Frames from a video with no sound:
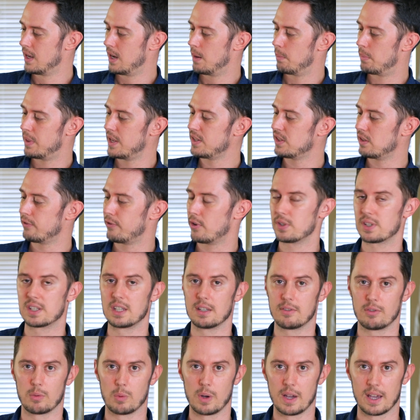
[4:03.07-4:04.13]
But that's the first
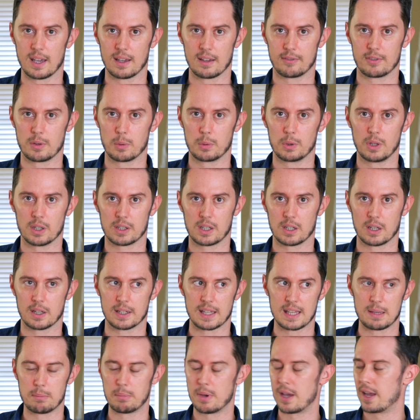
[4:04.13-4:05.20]
giveaway. If you were looking on
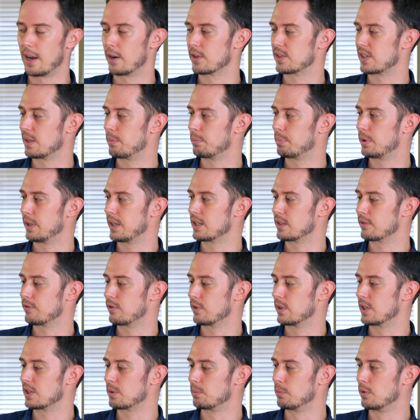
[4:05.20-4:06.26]
eBay or someplace for
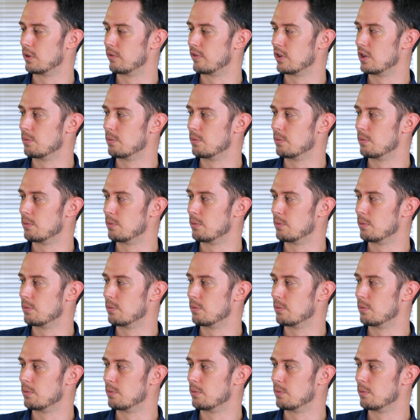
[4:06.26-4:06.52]
this movie,